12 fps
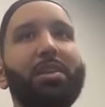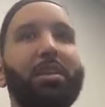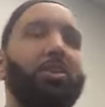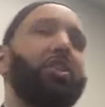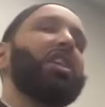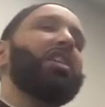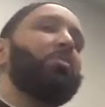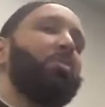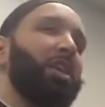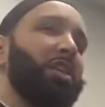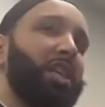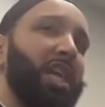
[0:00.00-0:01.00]
then she can
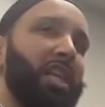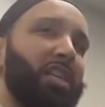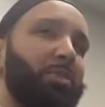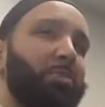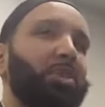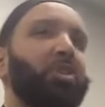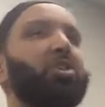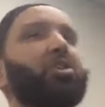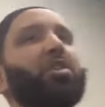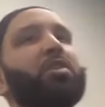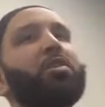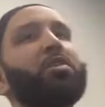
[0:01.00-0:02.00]
pray janazah, but she
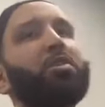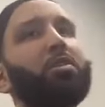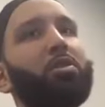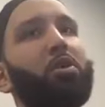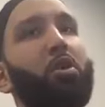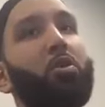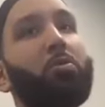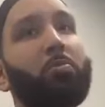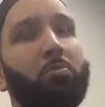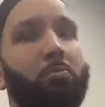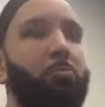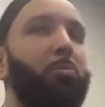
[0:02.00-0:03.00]
shouldn't go
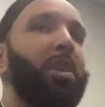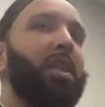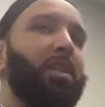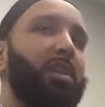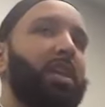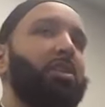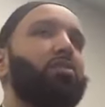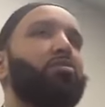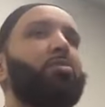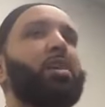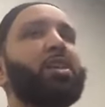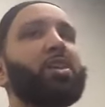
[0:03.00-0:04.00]
with the intention
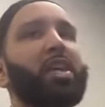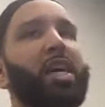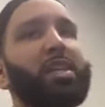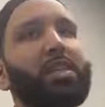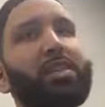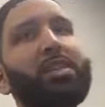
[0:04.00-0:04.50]
of praying janazah.